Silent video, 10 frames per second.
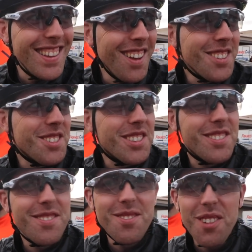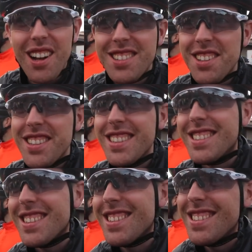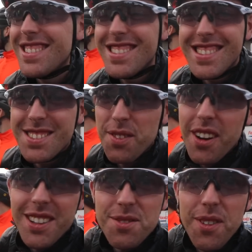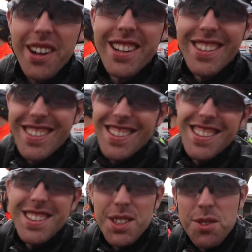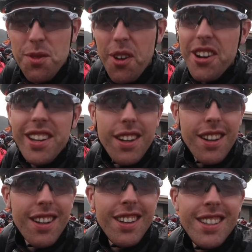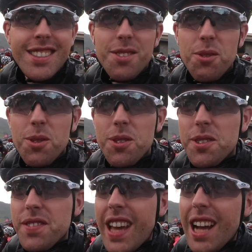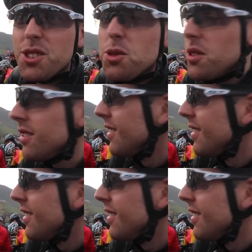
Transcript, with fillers: no, just It's very, it's very, it's very uh, casual.